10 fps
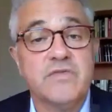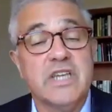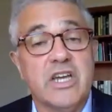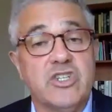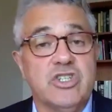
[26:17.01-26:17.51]

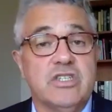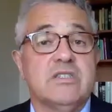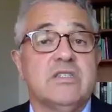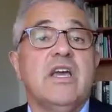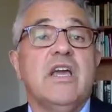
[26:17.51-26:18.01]

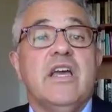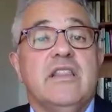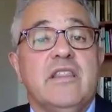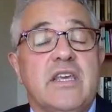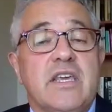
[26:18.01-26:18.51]
Sessions,
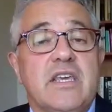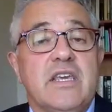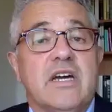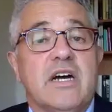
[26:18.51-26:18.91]
the